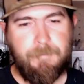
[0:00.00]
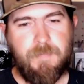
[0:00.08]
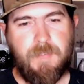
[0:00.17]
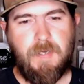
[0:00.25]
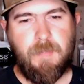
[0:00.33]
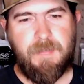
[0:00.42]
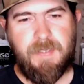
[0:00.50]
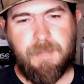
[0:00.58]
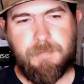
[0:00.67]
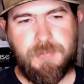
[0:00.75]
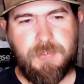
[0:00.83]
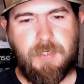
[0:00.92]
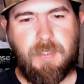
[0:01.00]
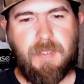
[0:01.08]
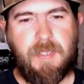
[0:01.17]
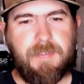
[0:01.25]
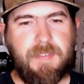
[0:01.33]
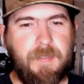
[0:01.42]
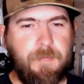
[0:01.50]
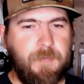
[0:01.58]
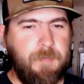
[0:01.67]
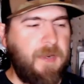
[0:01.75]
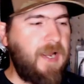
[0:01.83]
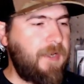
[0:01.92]
Oh man, I'm sure y'all like that. We're
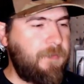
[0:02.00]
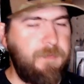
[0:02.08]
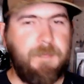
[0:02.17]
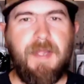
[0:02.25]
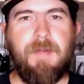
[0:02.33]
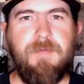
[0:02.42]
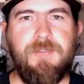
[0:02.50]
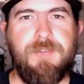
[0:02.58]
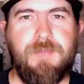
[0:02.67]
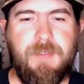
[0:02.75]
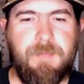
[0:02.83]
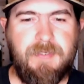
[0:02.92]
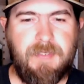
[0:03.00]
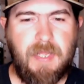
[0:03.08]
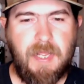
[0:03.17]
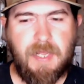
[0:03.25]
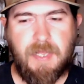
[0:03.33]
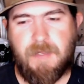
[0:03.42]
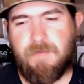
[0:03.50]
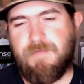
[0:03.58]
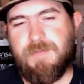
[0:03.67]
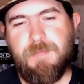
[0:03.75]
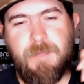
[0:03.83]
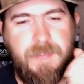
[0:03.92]
back, we're back, we're streaming live.
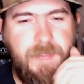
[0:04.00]
It's Monday